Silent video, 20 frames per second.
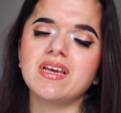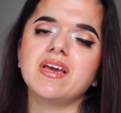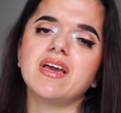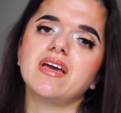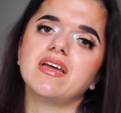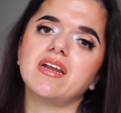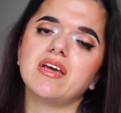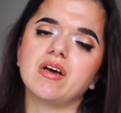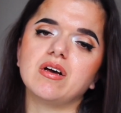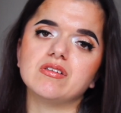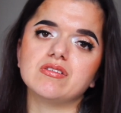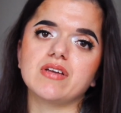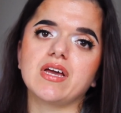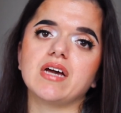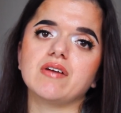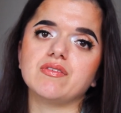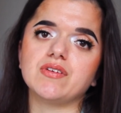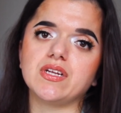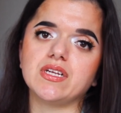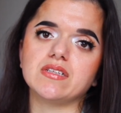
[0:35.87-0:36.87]
And I also
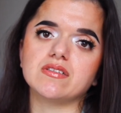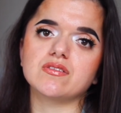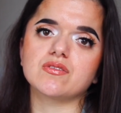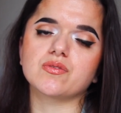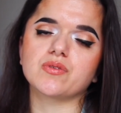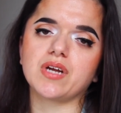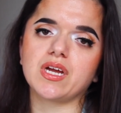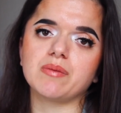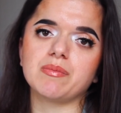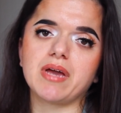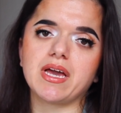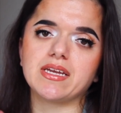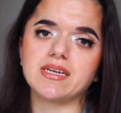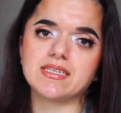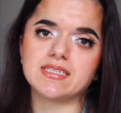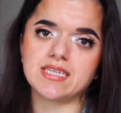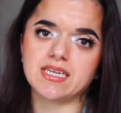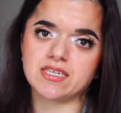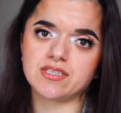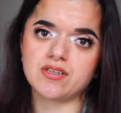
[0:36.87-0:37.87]
have an Instagram and a
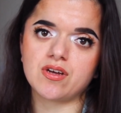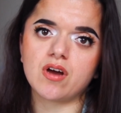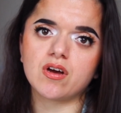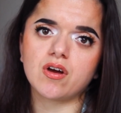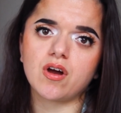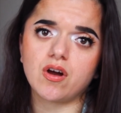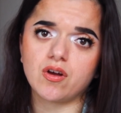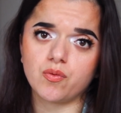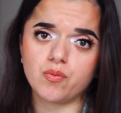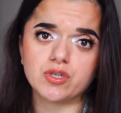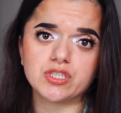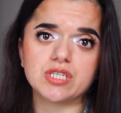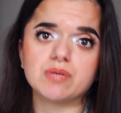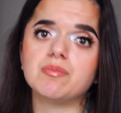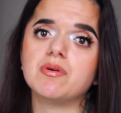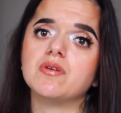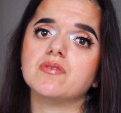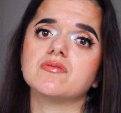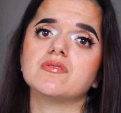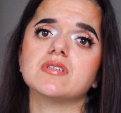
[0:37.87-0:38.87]
TikTok on which I
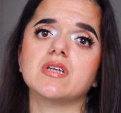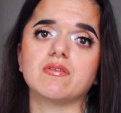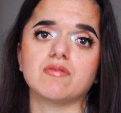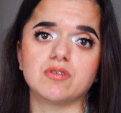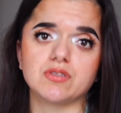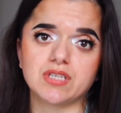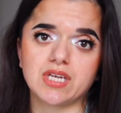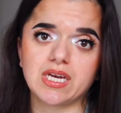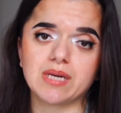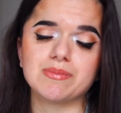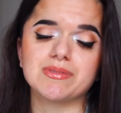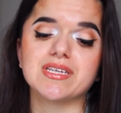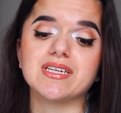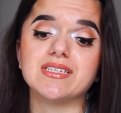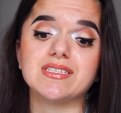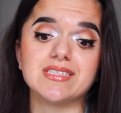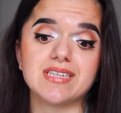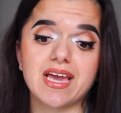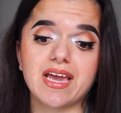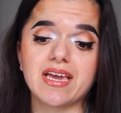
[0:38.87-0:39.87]
post several times a
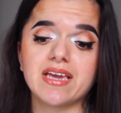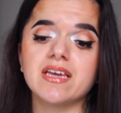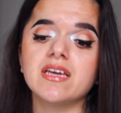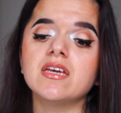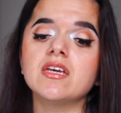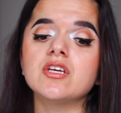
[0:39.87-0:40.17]
day.